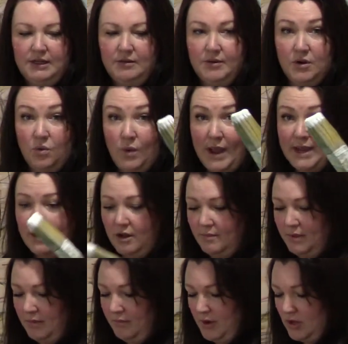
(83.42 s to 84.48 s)
of white on
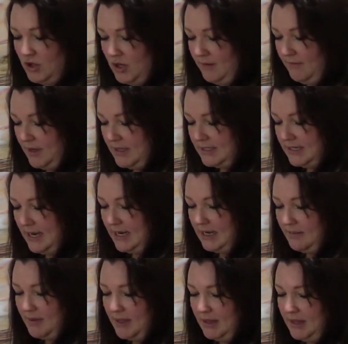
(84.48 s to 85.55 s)
my brush, and I've got a tiny
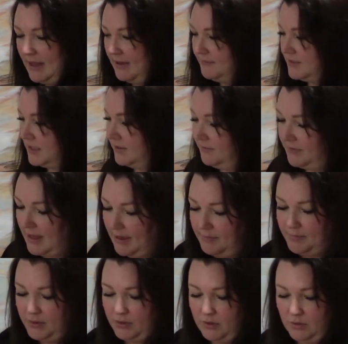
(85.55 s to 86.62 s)
bit left of that
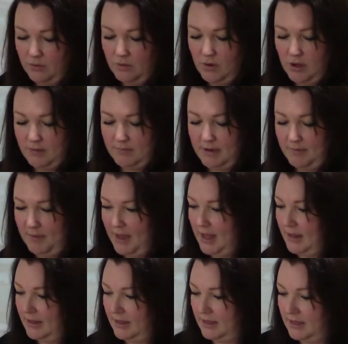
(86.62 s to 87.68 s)
blue on my
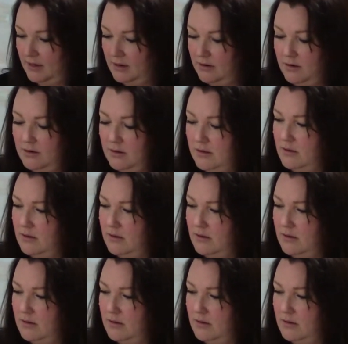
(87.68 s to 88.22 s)
palette here.